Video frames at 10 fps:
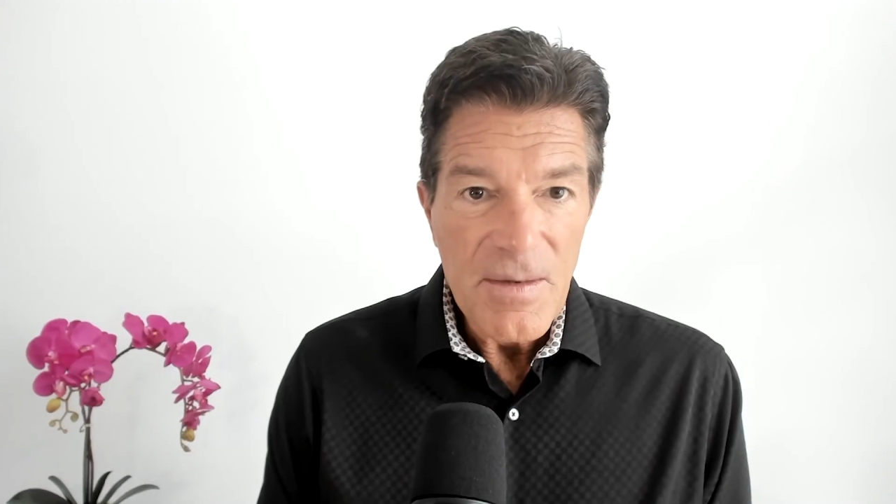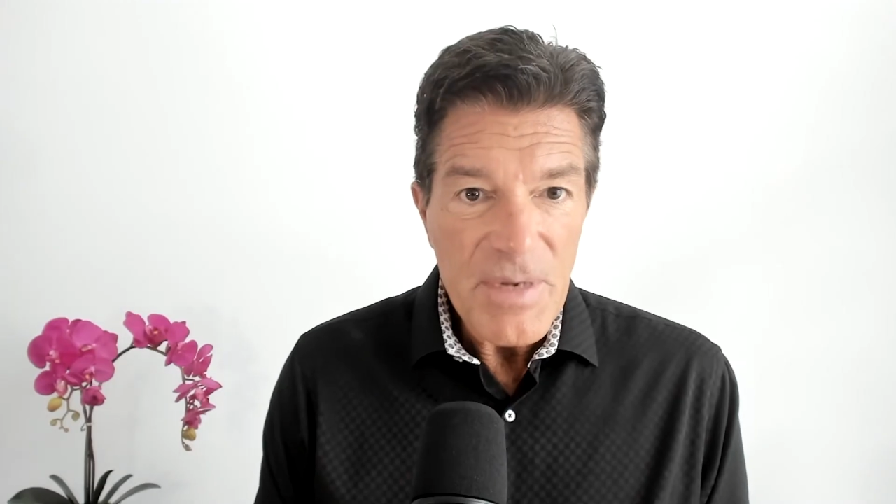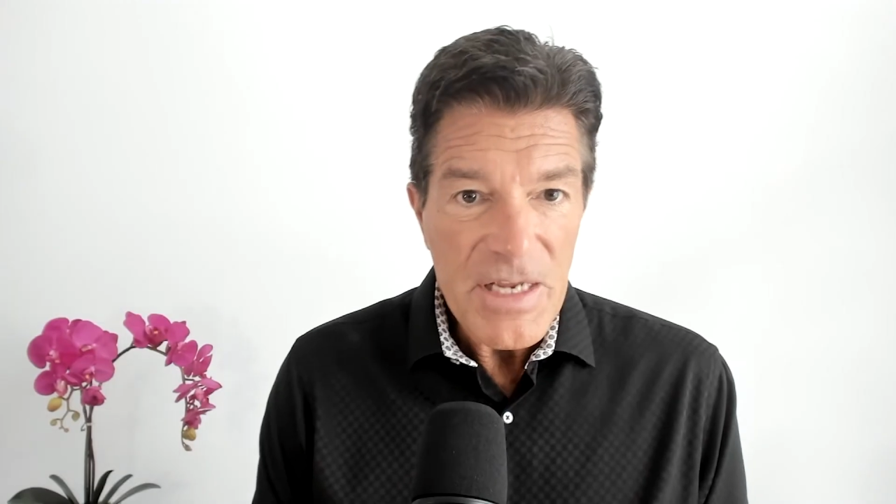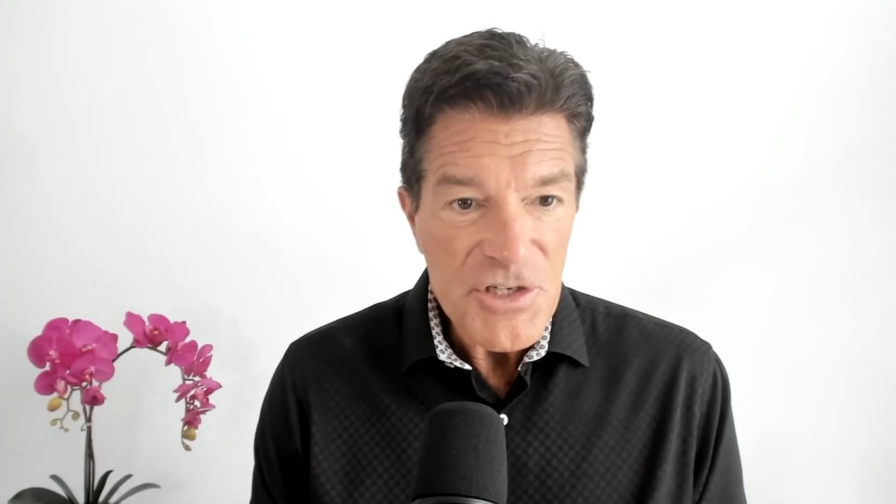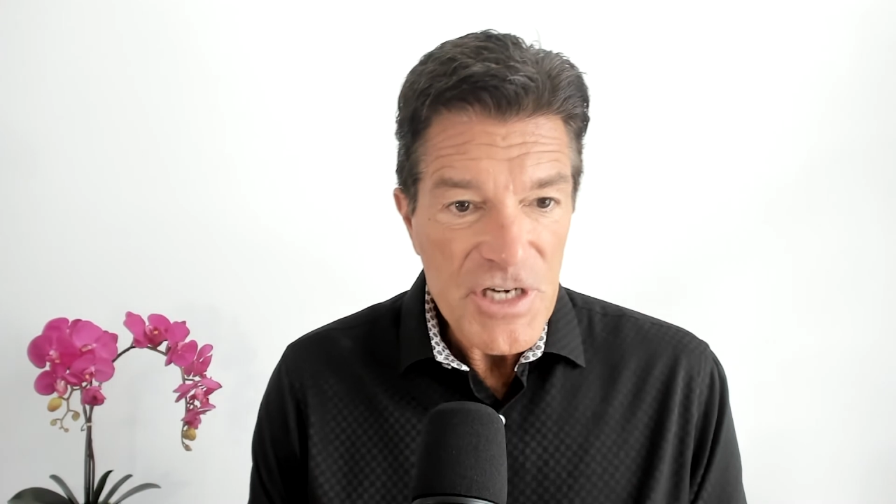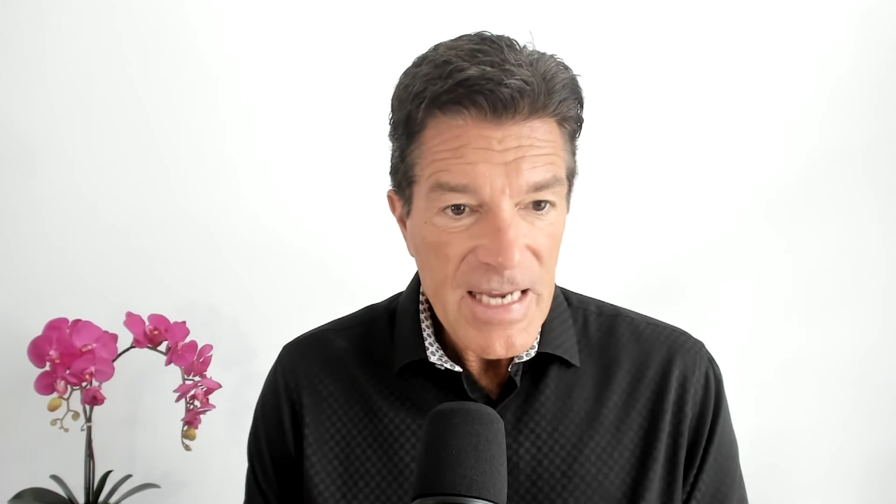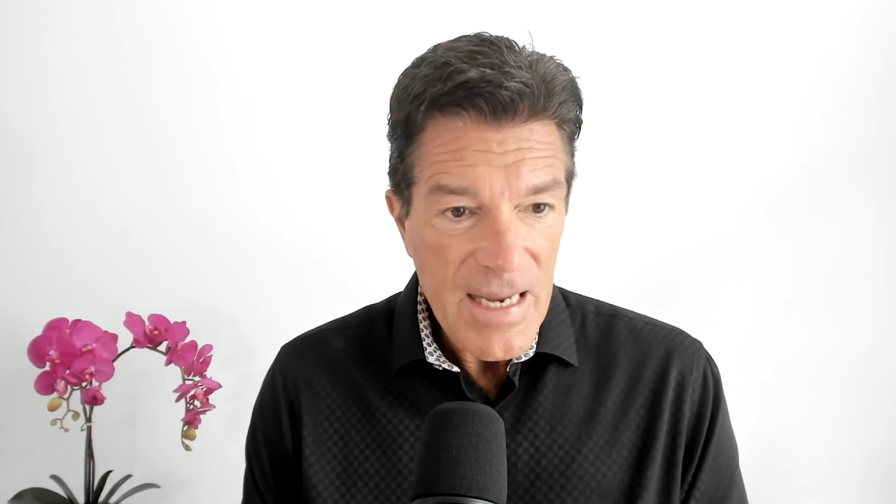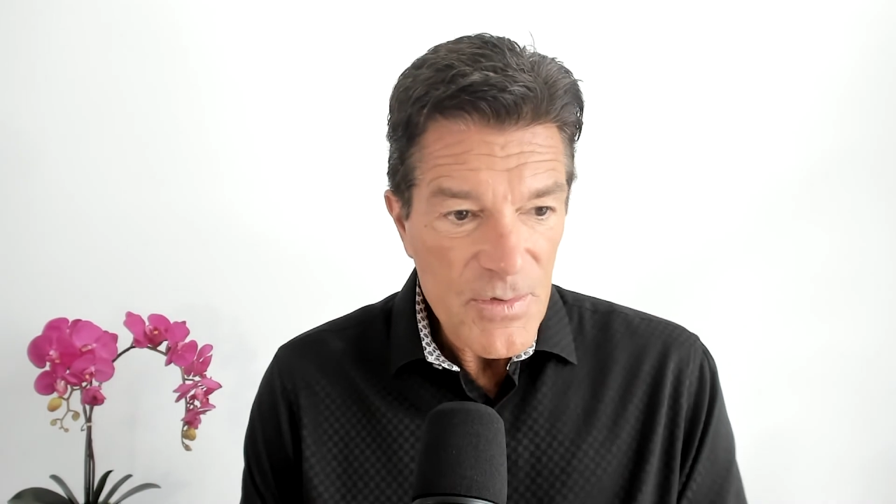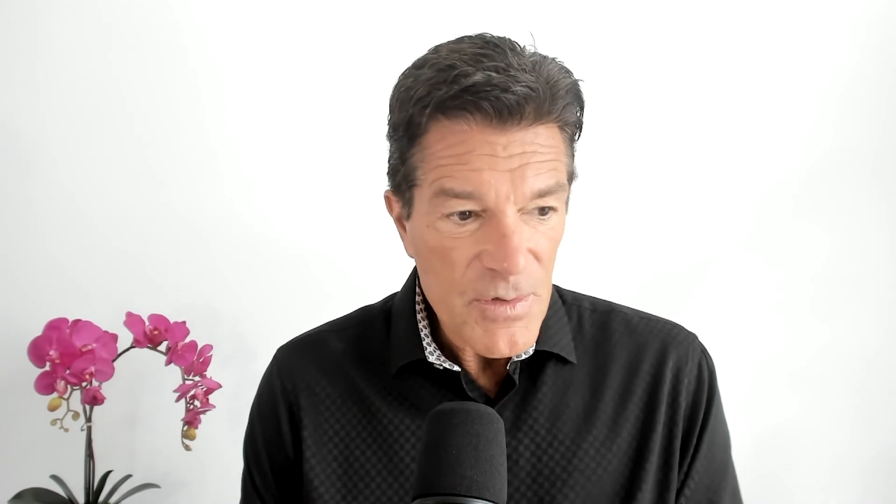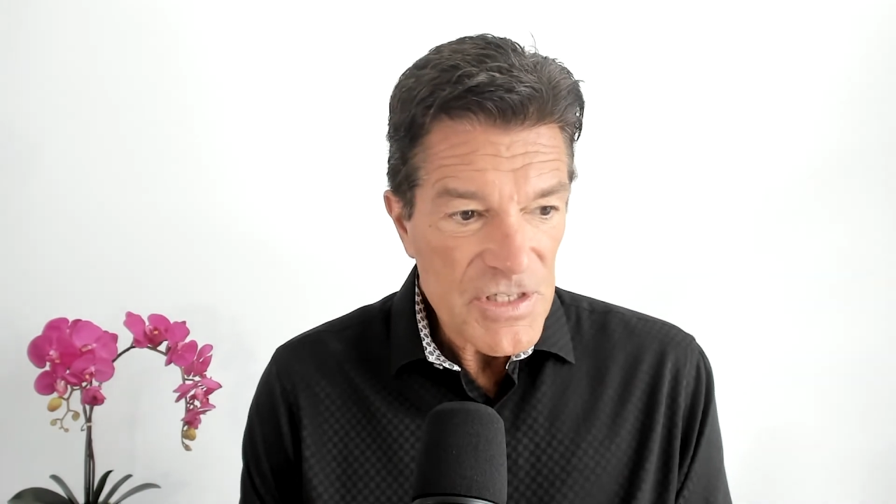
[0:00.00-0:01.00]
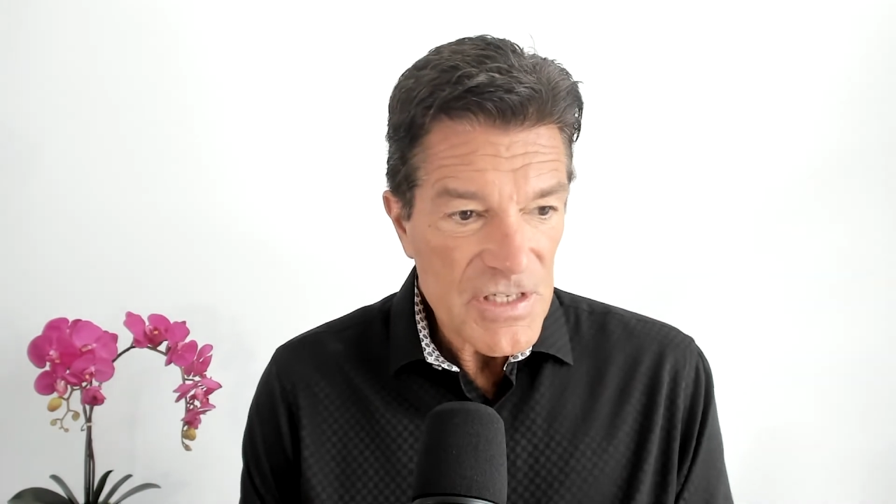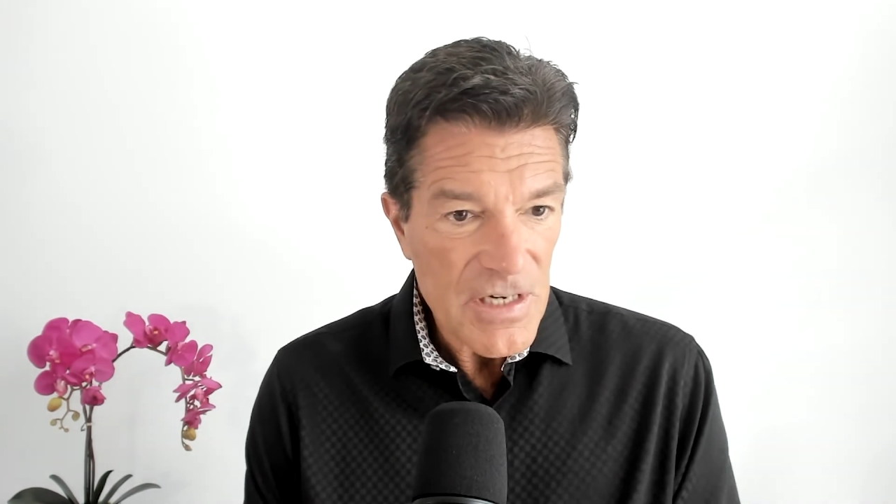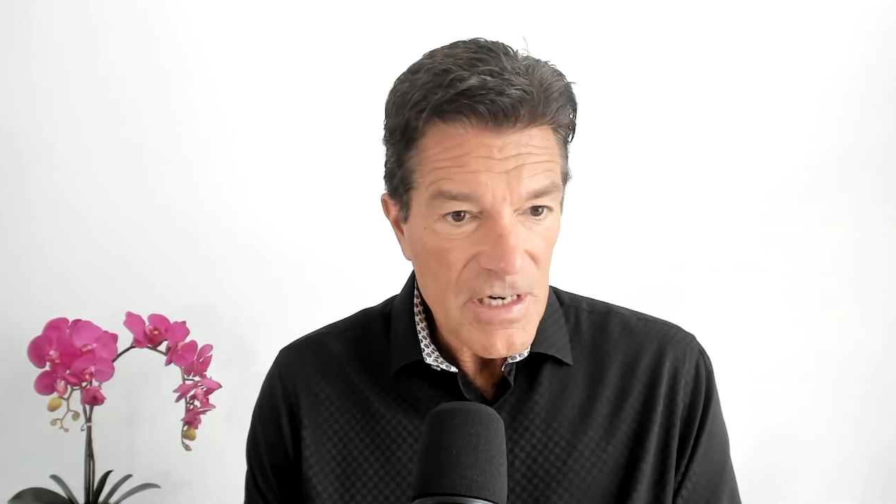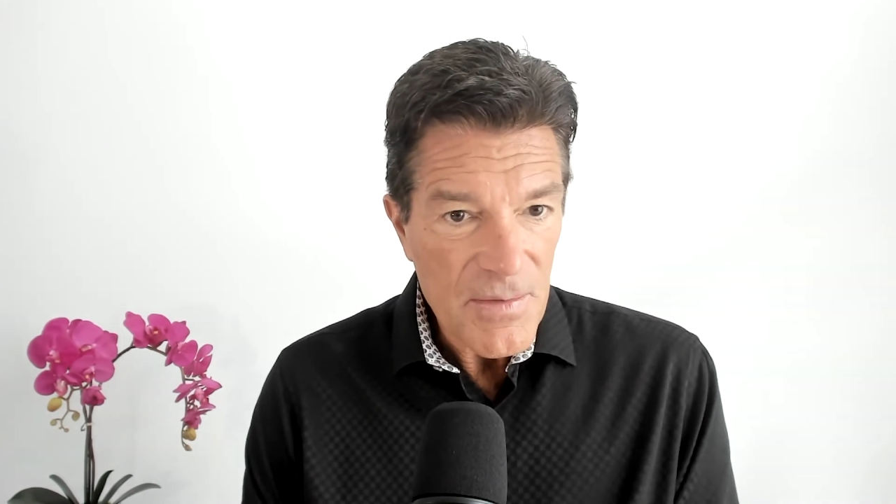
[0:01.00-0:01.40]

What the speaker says: P&G came to us,